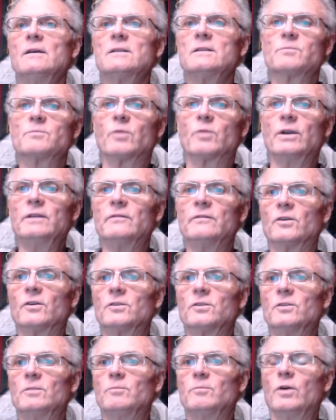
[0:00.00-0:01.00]
spring
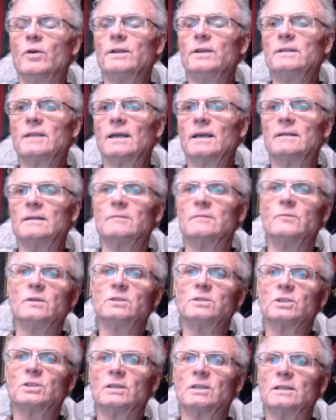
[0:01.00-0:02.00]
vernal point,
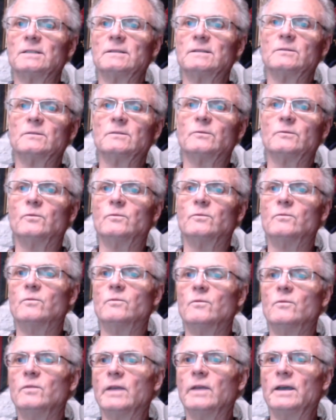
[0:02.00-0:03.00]
which
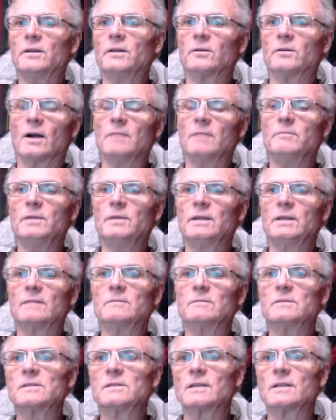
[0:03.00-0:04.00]
later on
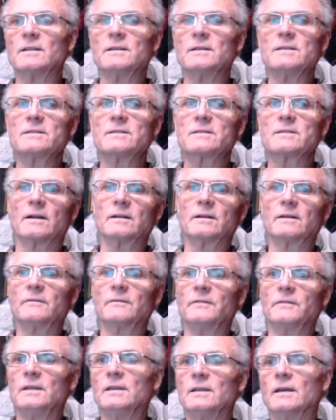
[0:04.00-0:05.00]
becomes the start of
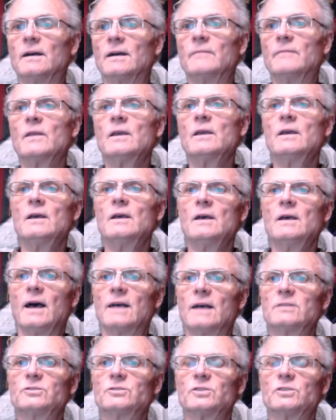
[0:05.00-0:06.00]
the
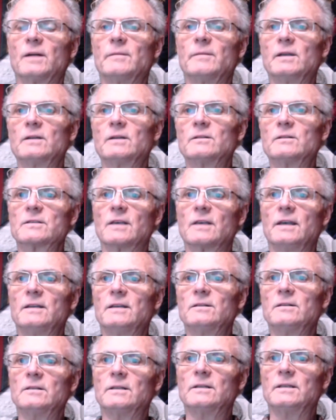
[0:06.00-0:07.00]
astronomical
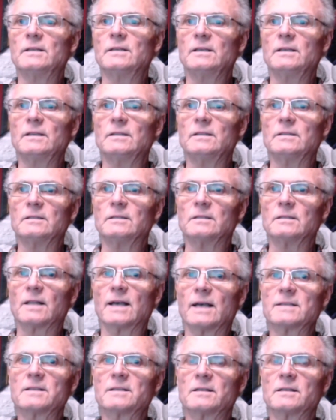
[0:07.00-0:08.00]
cycle in
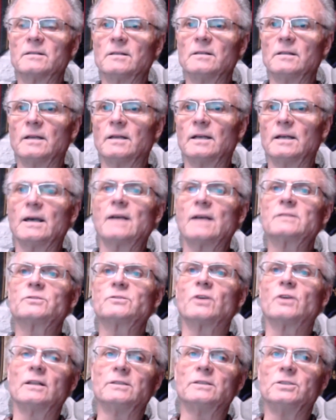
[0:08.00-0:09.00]
classical
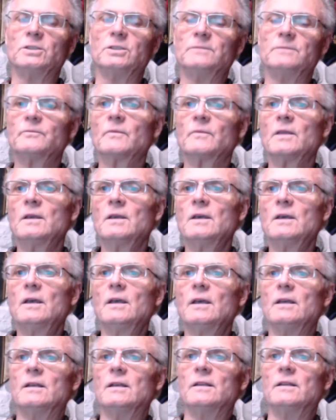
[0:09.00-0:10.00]
astrology.
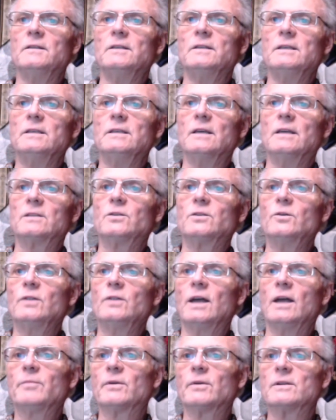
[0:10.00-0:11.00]
And the two
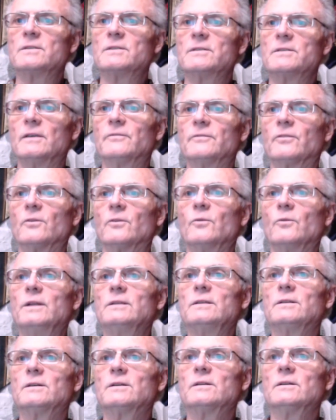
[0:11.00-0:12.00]
leopards for
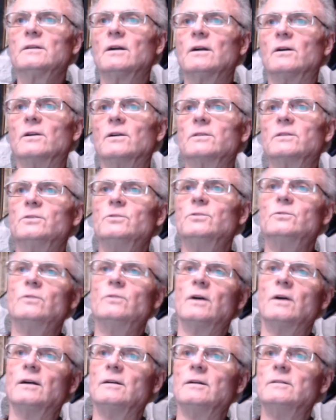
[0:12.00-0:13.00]
winter, or
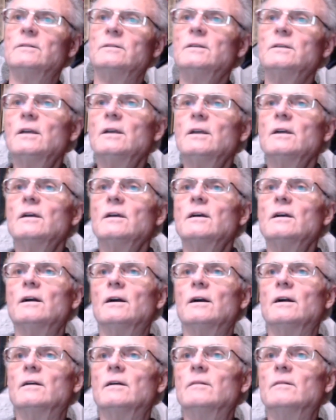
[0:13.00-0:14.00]
two
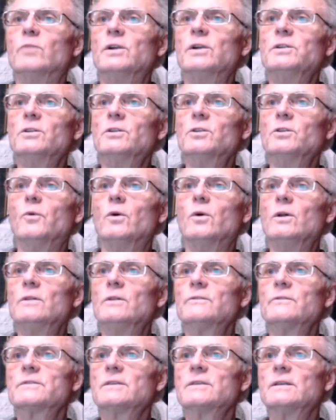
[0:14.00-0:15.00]
brindled
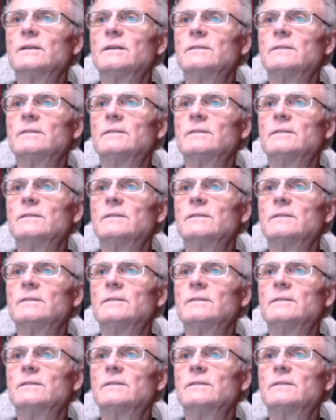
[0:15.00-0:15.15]
wolves,